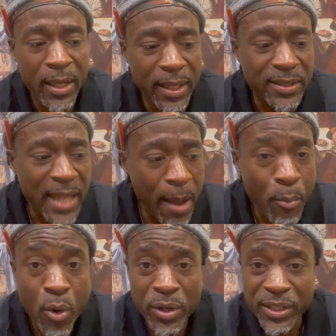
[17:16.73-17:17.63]
is a lot
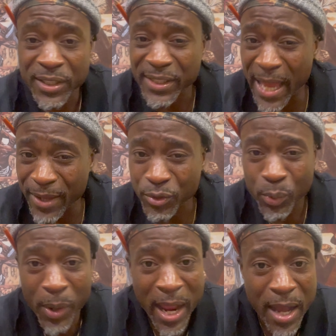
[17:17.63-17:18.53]
more than just dancing
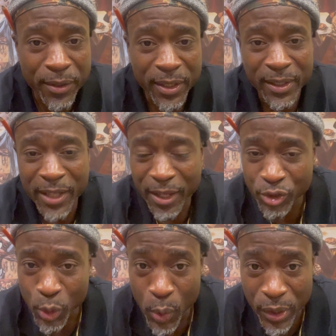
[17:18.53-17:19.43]
around and
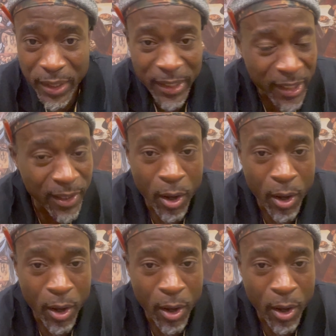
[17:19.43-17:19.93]
enjoying a,